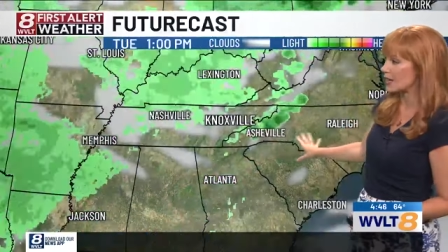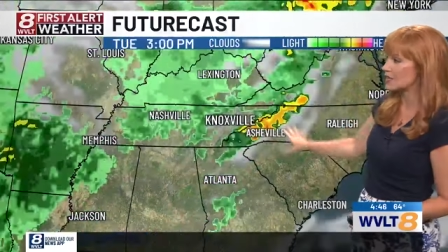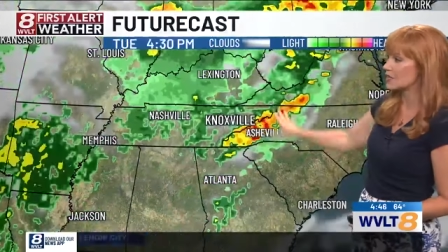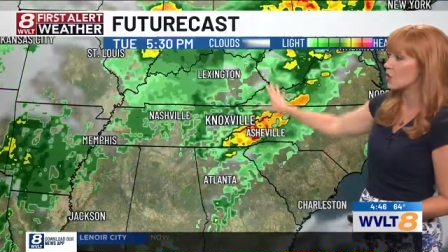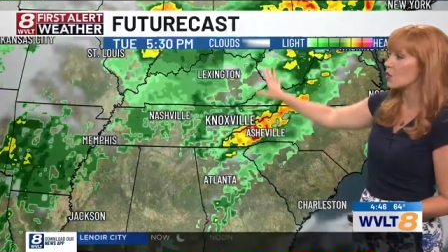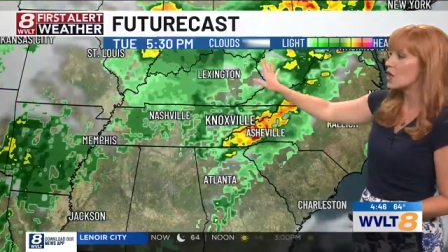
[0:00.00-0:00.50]

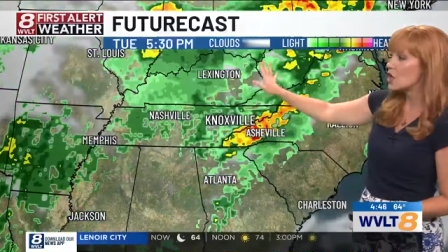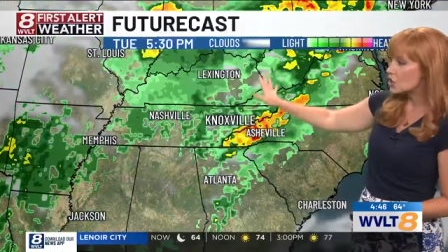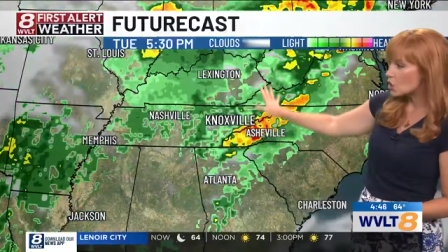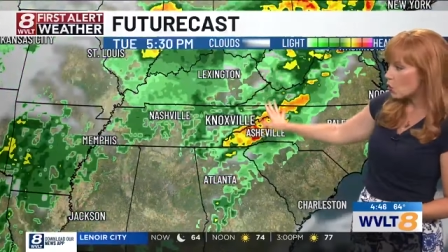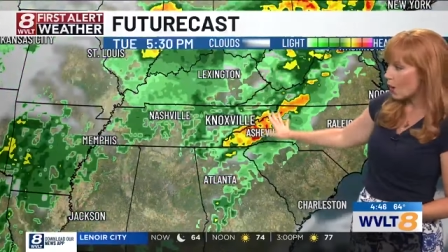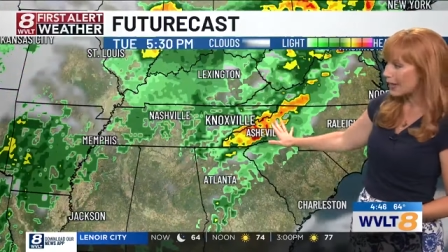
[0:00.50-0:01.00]
So the
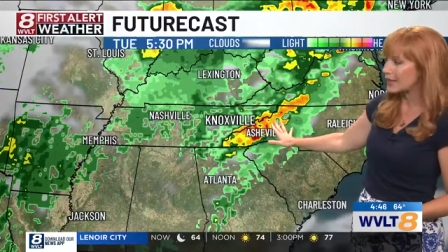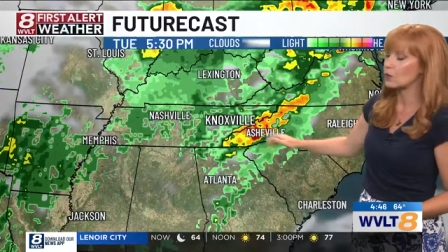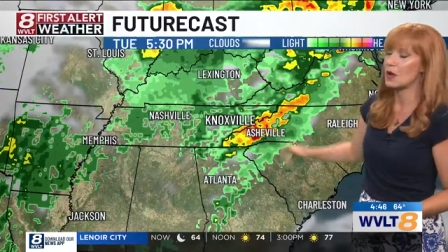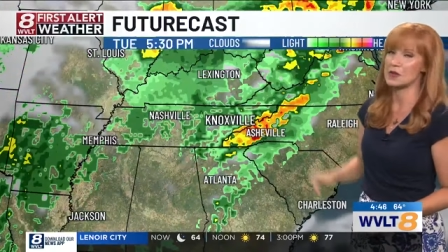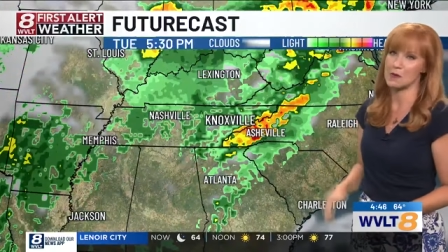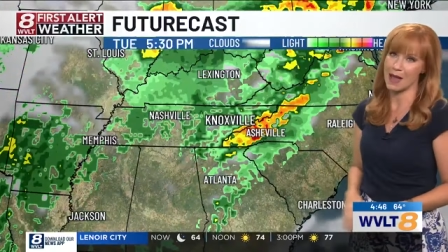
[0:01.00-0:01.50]
quiet
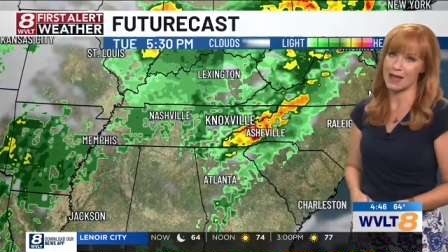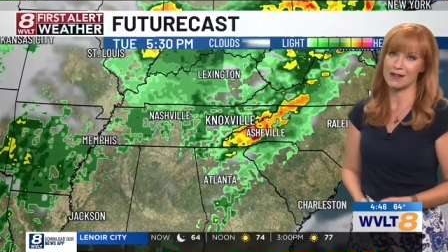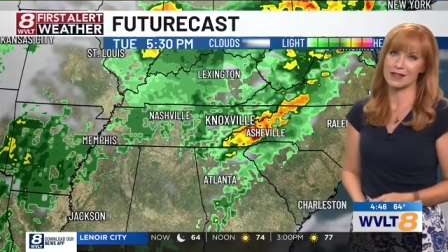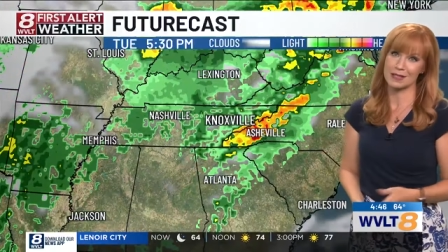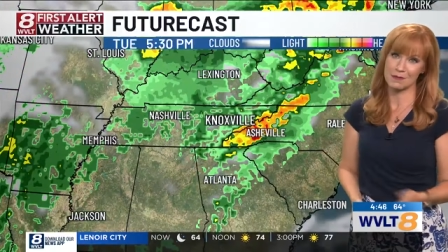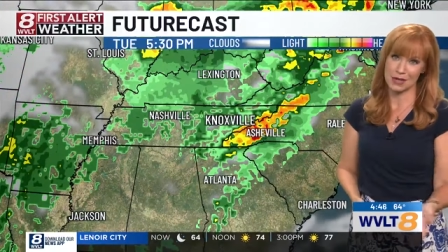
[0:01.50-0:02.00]
weather pattern is
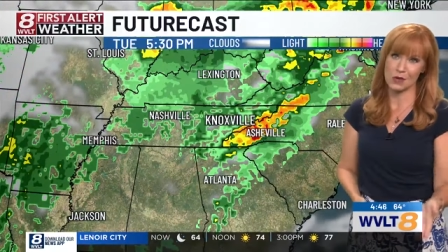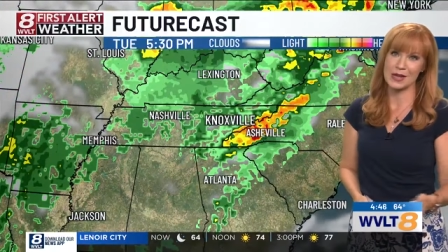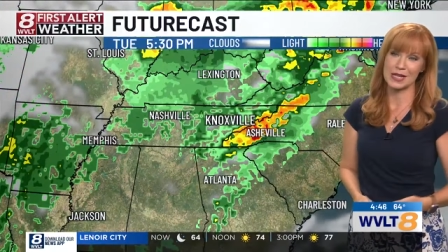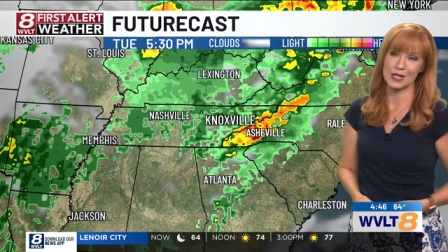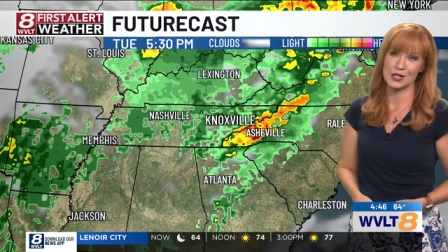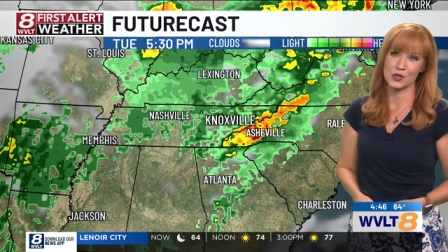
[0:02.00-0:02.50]
something we
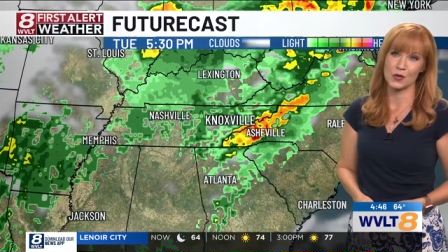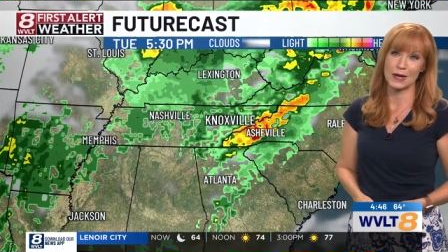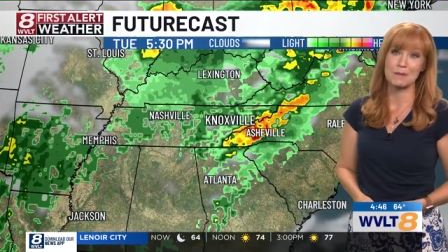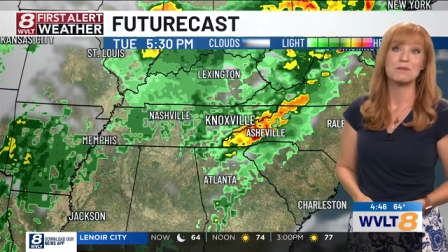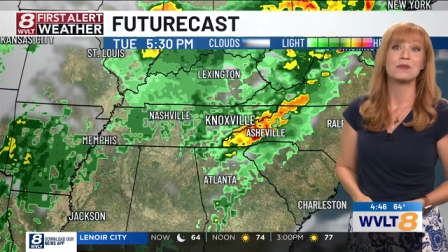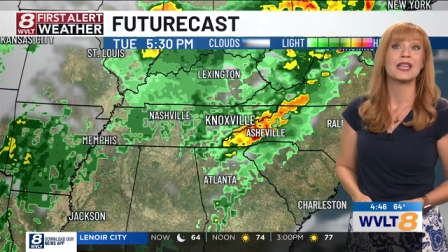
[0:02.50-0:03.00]
can enjoy
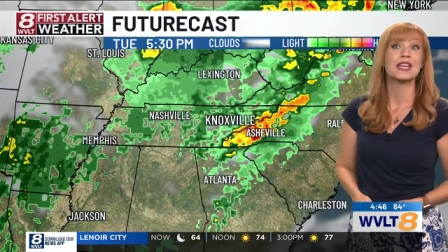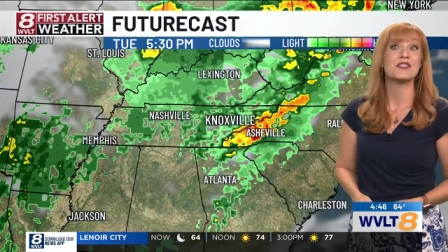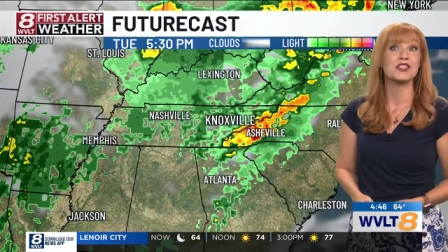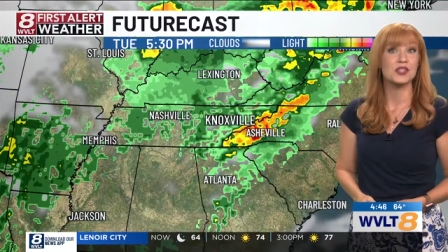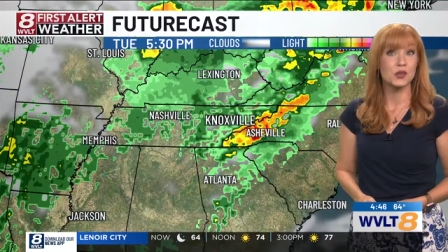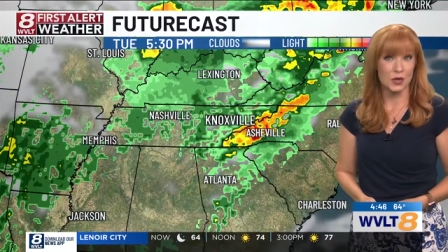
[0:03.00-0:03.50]
in the
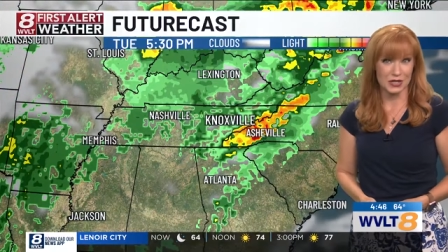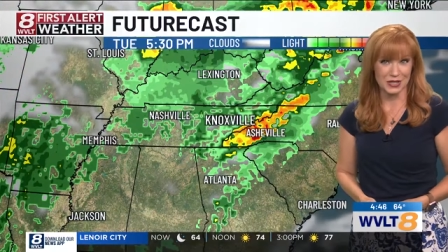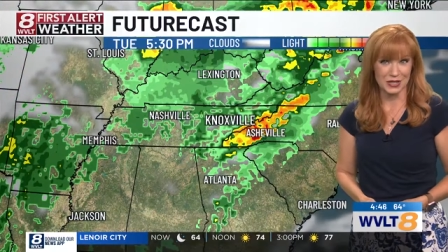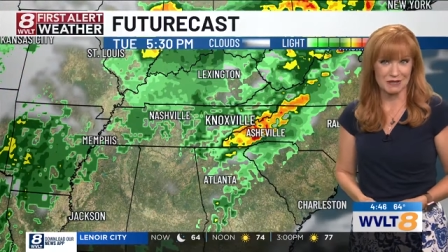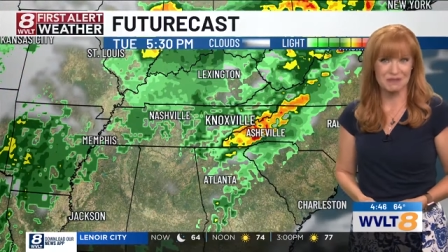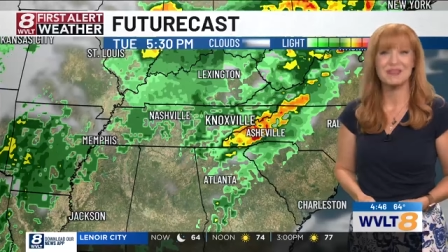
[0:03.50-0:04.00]
short
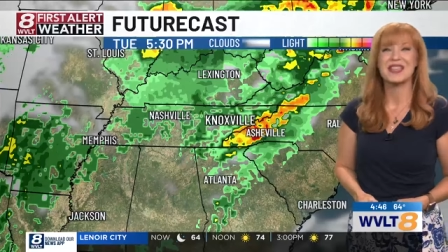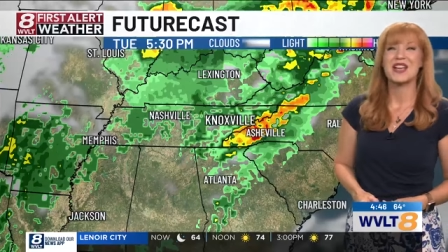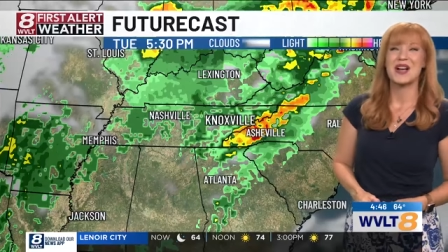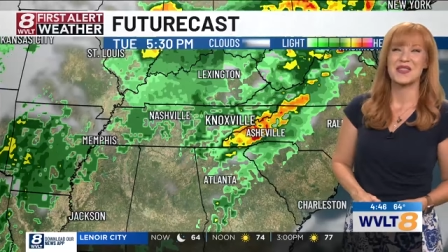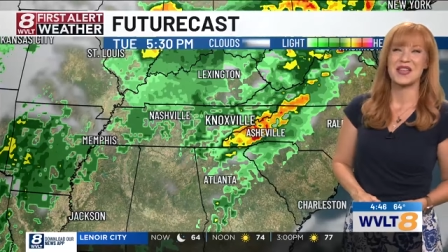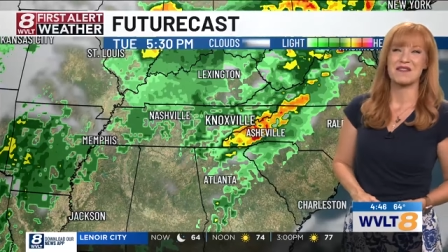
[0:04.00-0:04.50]
term
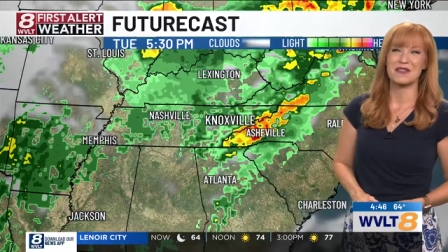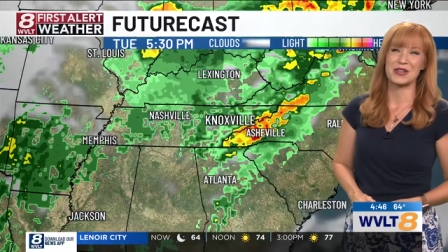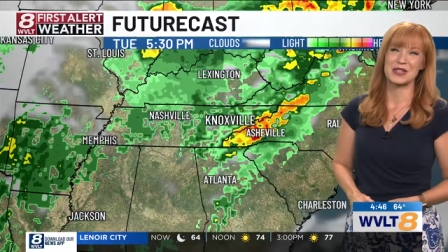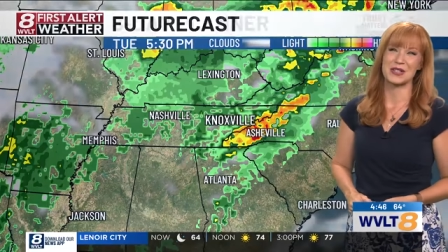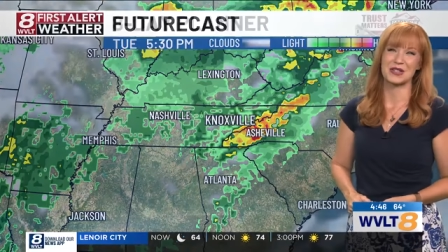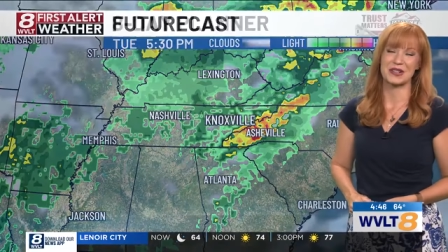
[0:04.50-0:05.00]
on that
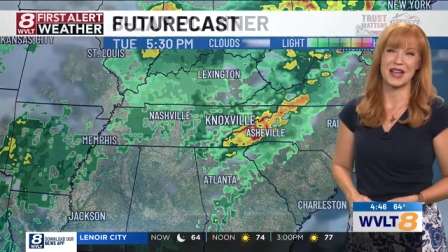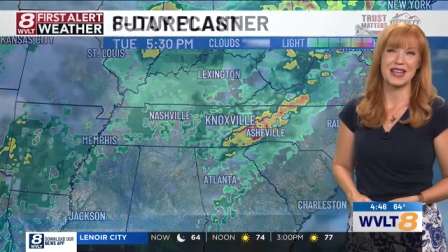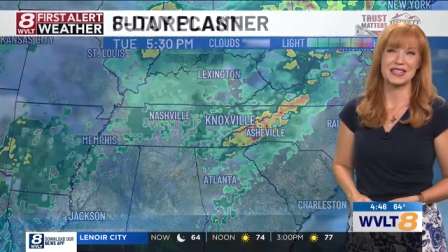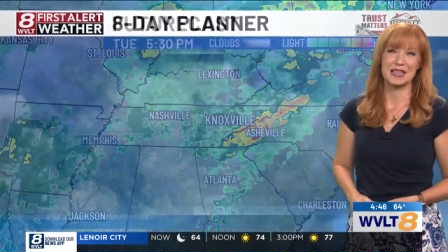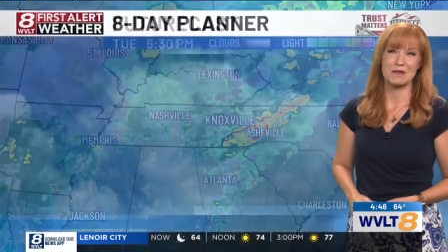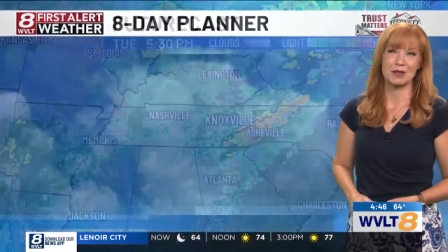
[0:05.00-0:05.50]
first alert eight
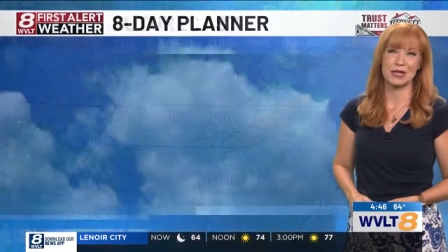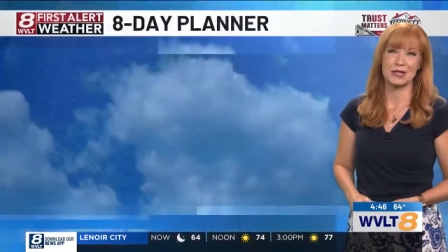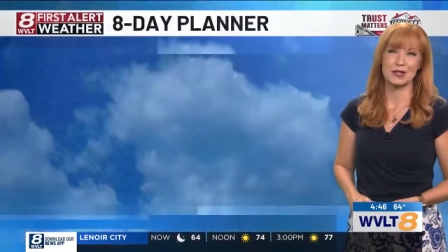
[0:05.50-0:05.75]
day planner.